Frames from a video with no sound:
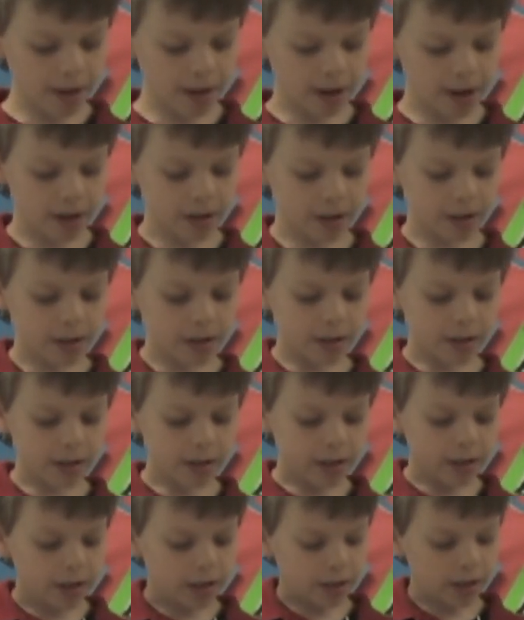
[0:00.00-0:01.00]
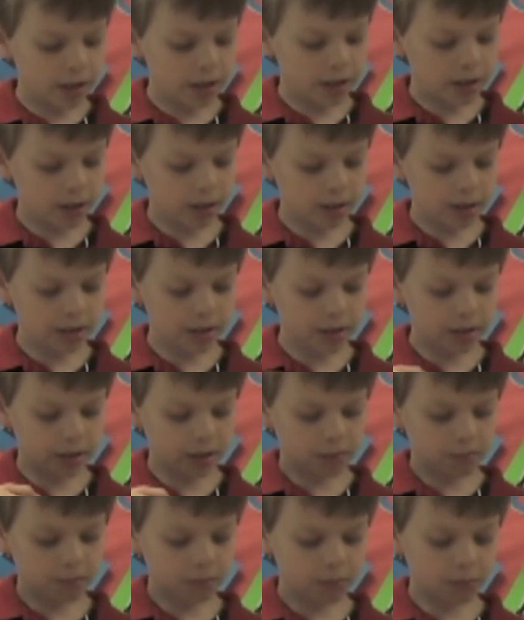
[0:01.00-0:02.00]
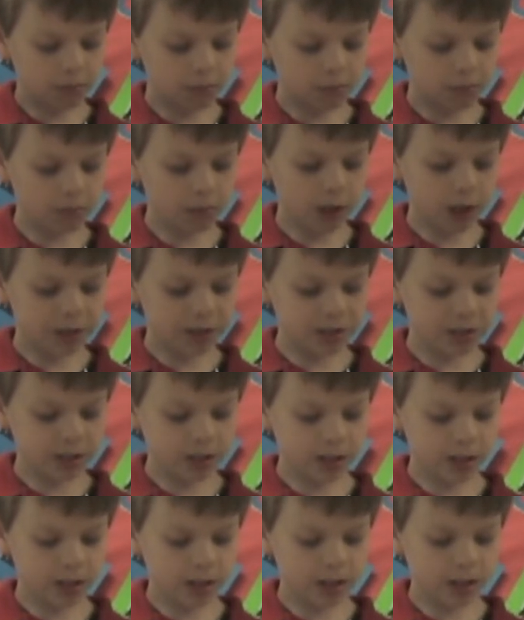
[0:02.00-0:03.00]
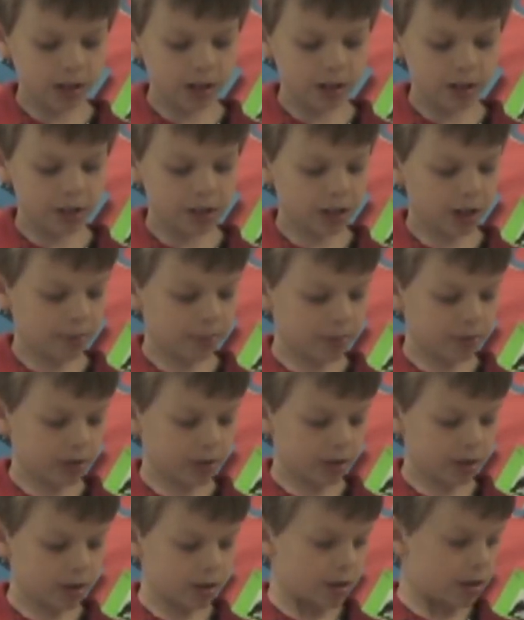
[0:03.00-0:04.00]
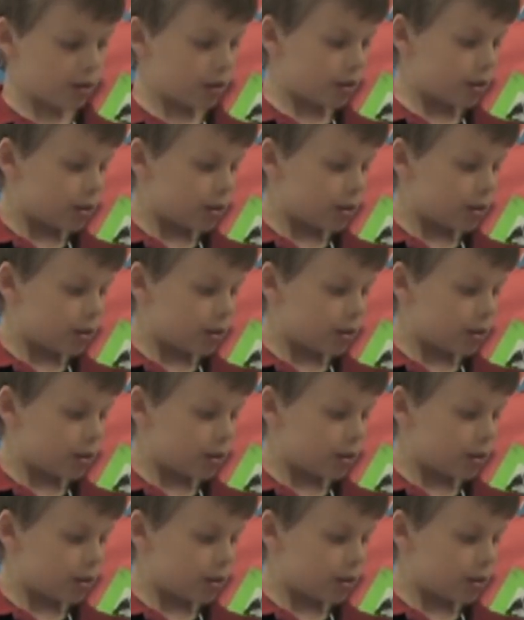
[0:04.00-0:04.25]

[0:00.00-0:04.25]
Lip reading: And here is the grassland chapter.